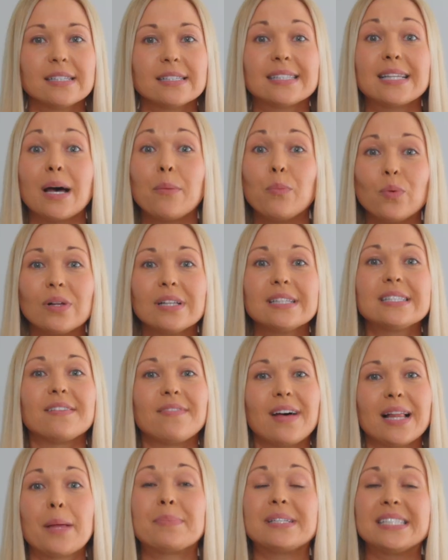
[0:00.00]
Some will
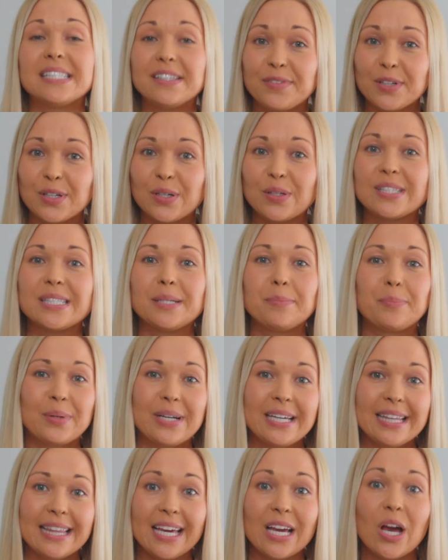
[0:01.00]
develop difficulty
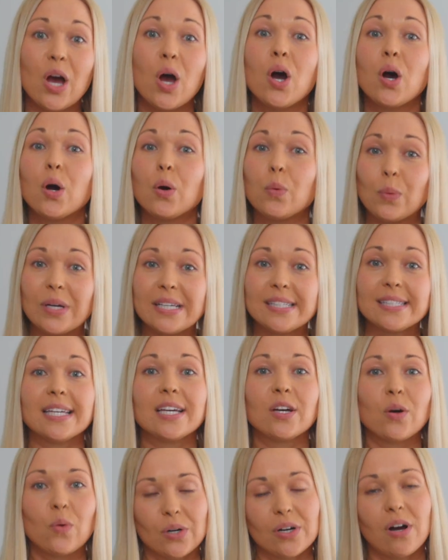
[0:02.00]
breathing,
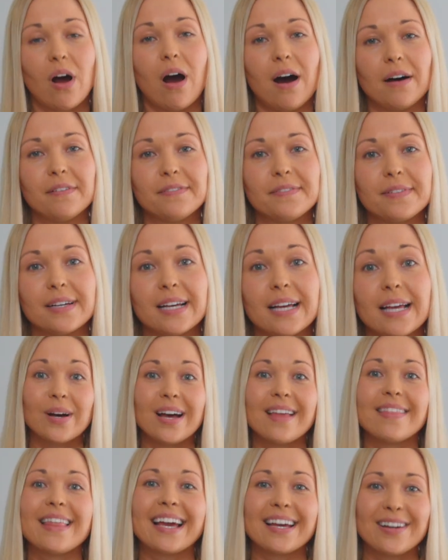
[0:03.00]
wheezing, or cough.
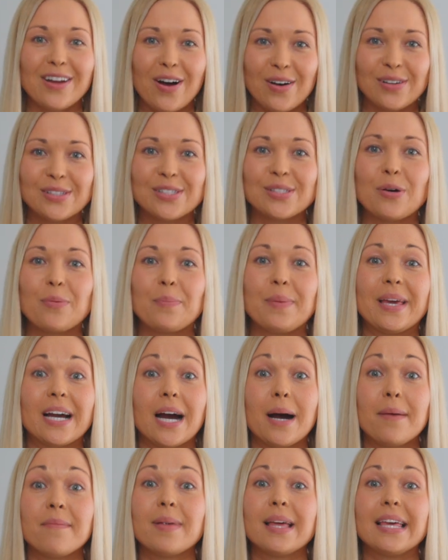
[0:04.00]
They can also
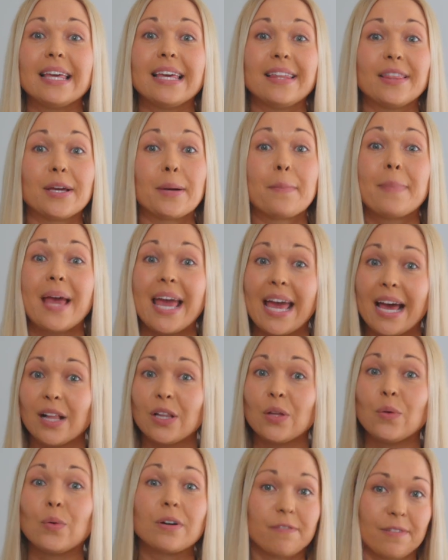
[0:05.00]
become either
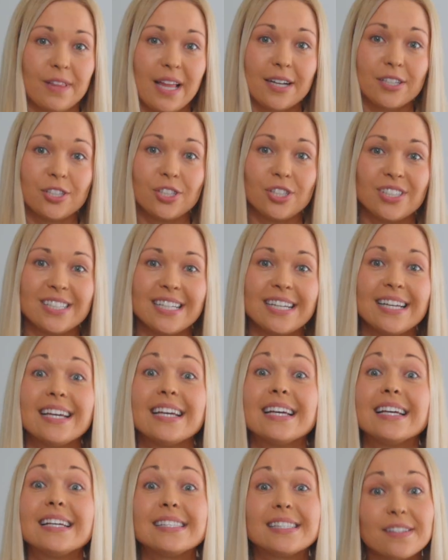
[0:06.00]
pale or flushed.
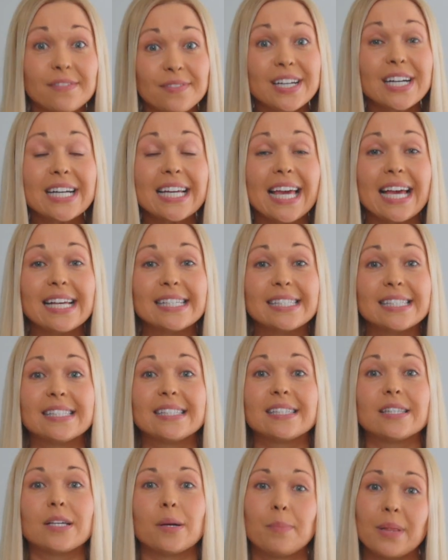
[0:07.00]
In severe cases,
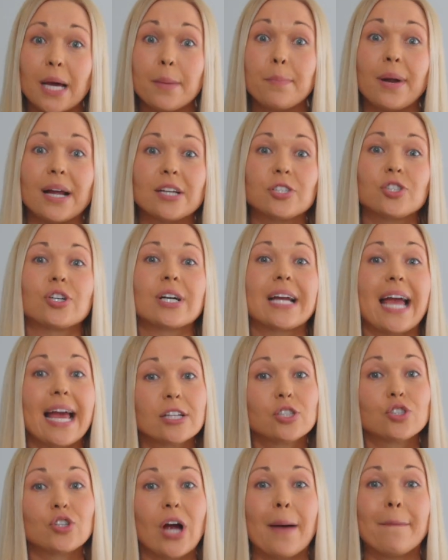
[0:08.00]
their blood pressure can
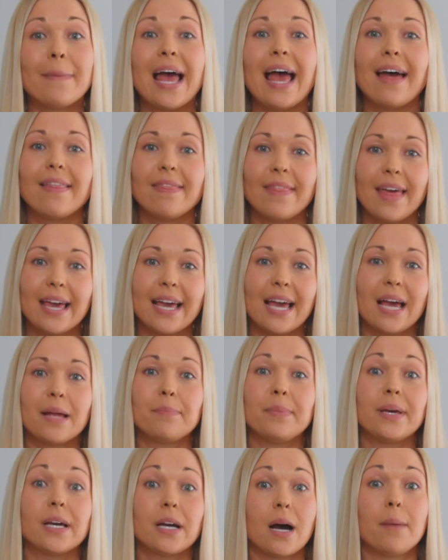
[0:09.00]
drop and they can
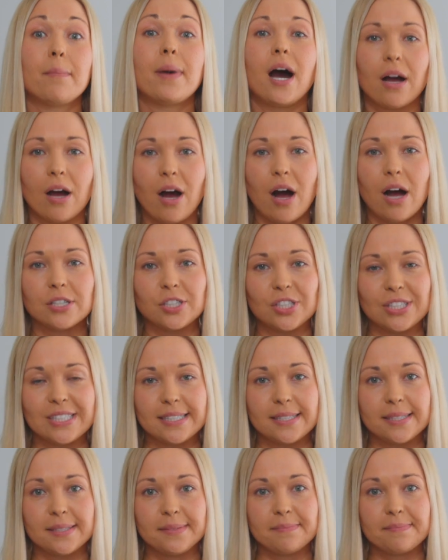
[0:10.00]
become
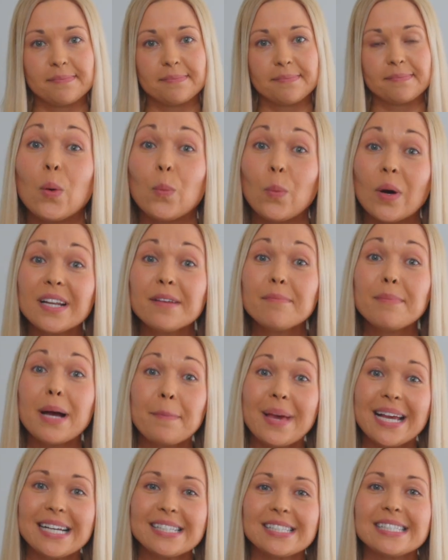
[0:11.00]
unconscious. One of my
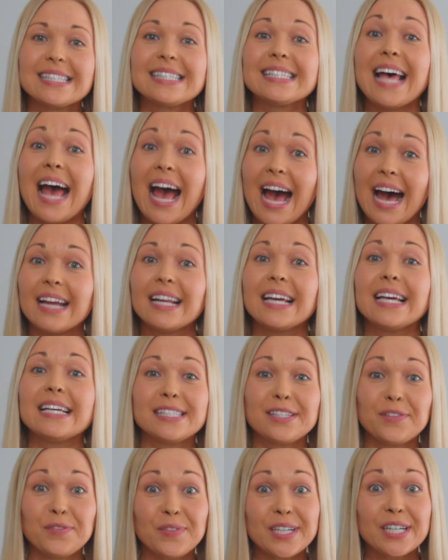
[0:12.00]
patients had a
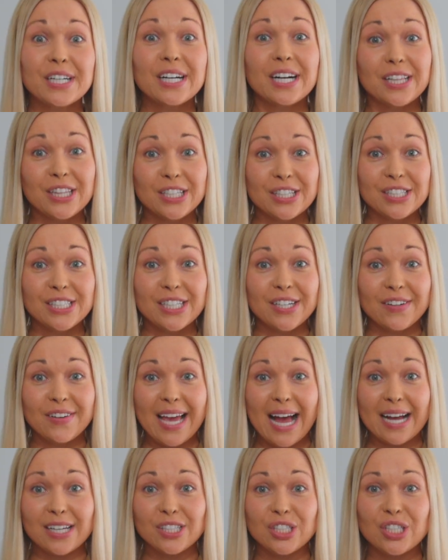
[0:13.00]
severe allergic
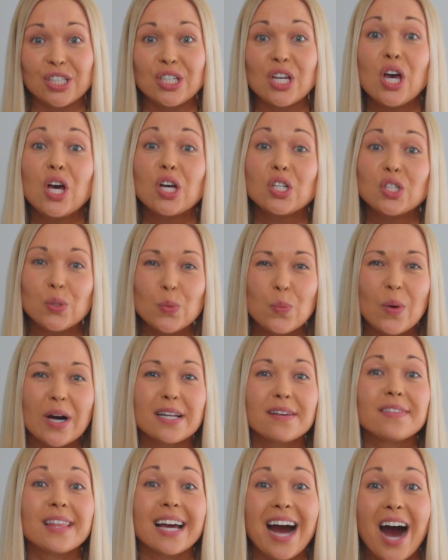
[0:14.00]
reaction to one
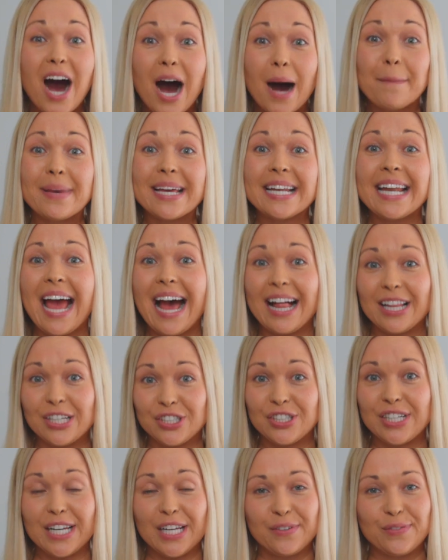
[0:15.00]
of the common
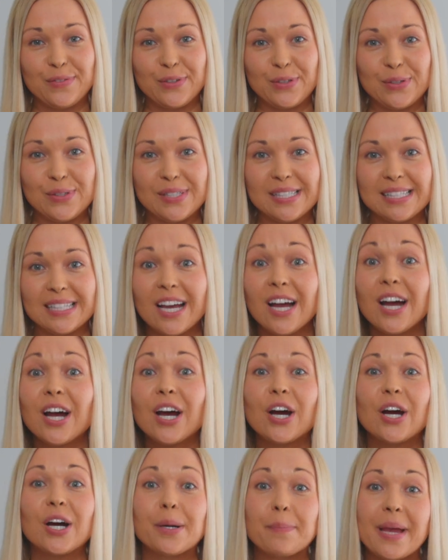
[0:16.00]
allergenic foods.
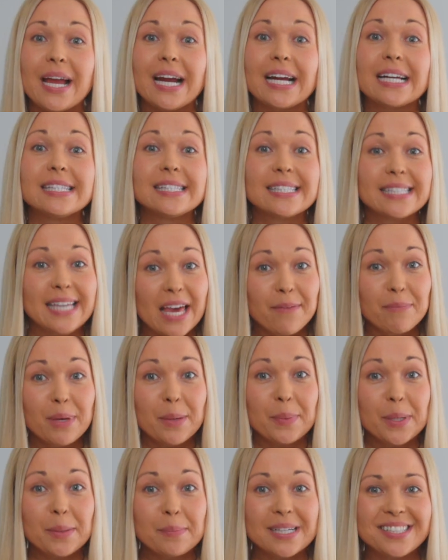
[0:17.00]
Her parents gave me
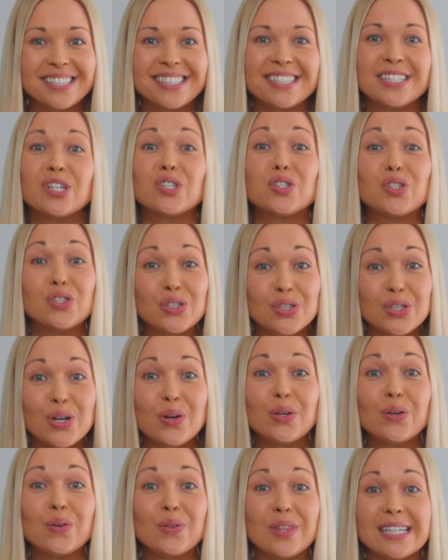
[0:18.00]
permission to show
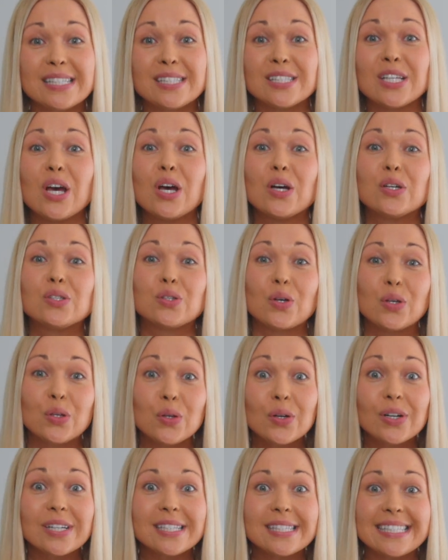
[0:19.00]
you this so you
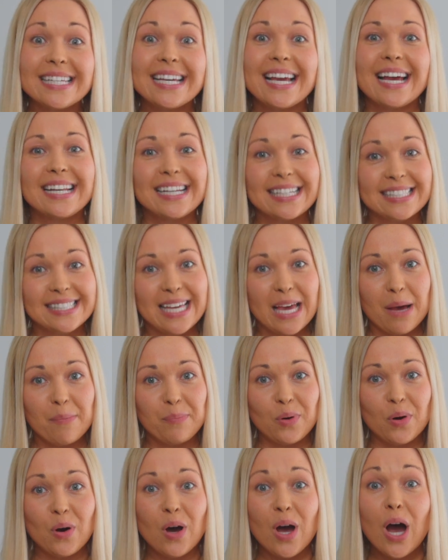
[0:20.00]
could see an
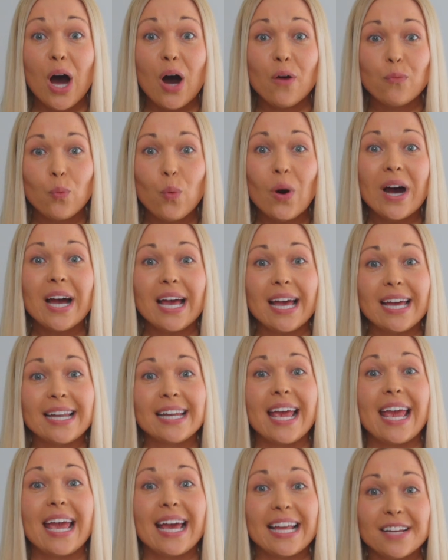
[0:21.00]
example of what
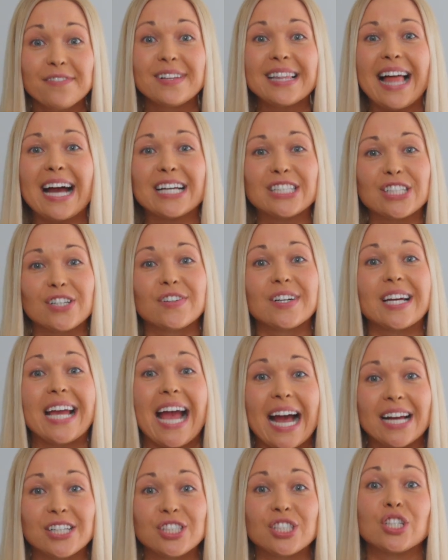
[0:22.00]
an anaphylactic
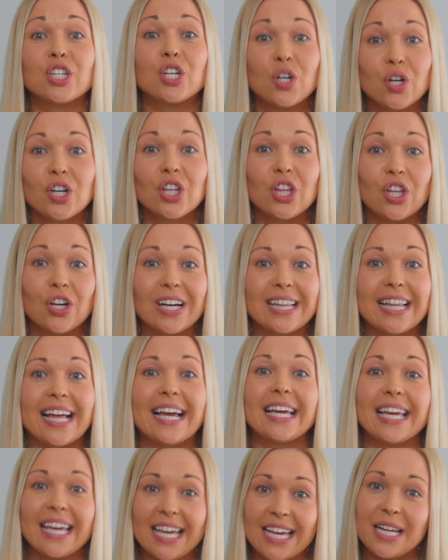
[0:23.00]
reaction could look
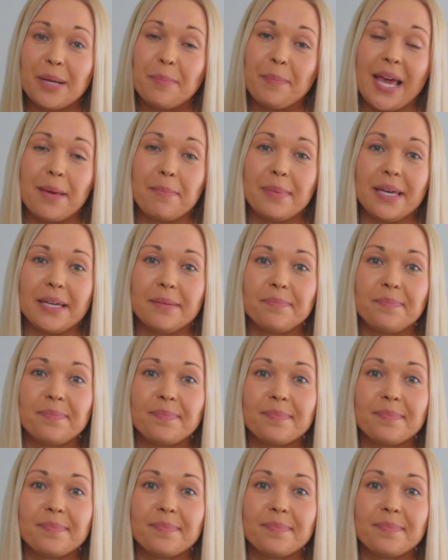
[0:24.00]
like in a baby.